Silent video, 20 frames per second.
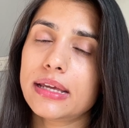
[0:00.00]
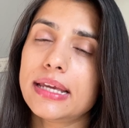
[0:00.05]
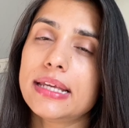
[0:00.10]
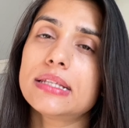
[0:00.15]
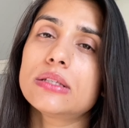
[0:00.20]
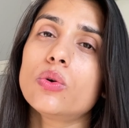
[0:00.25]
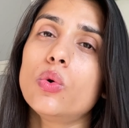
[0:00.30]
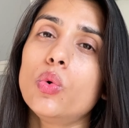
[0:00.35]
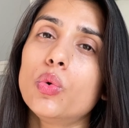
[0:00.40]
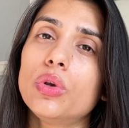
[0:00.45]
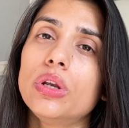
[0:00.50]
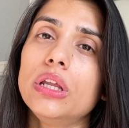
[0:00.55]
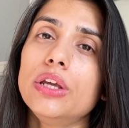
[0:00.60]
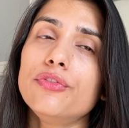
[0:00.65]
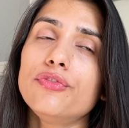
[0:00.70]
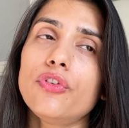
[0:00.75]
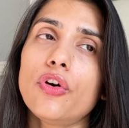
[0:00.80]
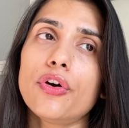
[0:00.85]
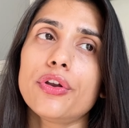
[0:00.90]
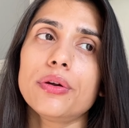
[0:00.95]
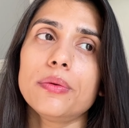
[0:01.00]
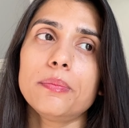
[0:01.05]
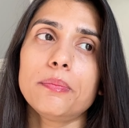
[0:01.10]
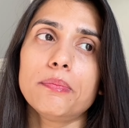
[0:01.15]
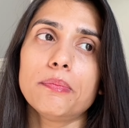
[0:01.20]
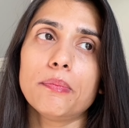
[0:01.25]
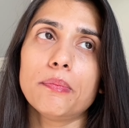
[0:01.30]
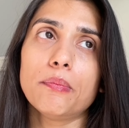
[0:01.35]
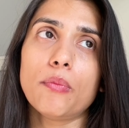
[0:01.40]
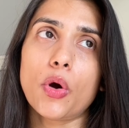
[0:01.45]
is only for a
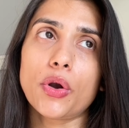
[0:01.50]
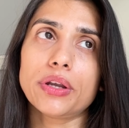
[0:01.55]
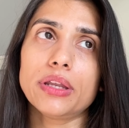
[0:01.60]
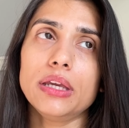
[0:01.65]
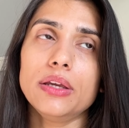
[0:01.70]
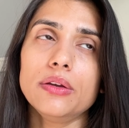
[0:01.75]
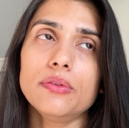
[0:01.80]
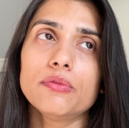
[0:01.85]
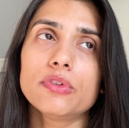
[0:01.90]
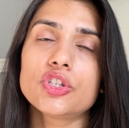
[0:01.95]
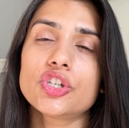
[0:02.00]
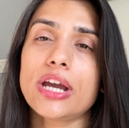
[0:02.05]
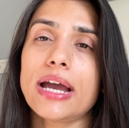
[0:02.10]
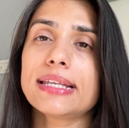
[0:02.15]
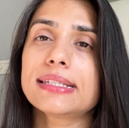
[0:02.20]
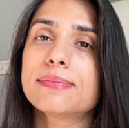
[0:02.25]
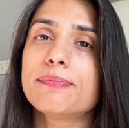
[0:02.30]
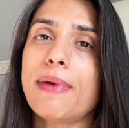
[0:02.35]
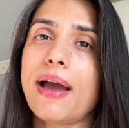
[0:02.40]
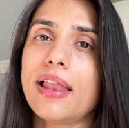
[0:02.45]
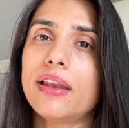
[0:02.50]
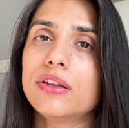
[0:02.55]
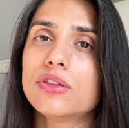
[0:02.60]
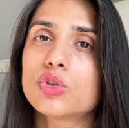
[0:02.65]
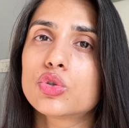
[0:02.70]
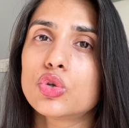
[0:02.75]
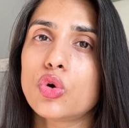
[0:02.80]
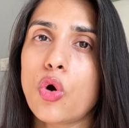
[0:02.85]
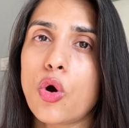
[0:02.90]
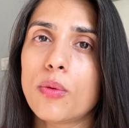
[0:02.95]
body which has
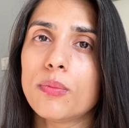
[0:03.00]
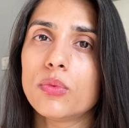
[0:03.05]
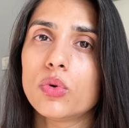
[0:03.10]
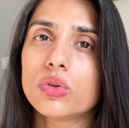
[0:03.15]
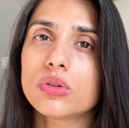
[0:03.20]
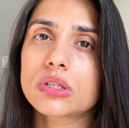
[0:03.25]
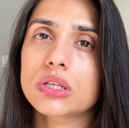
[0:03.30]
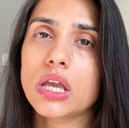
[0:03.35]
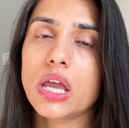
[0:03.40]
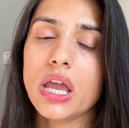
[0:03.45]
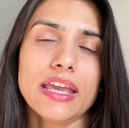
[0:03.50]
balanced hormones.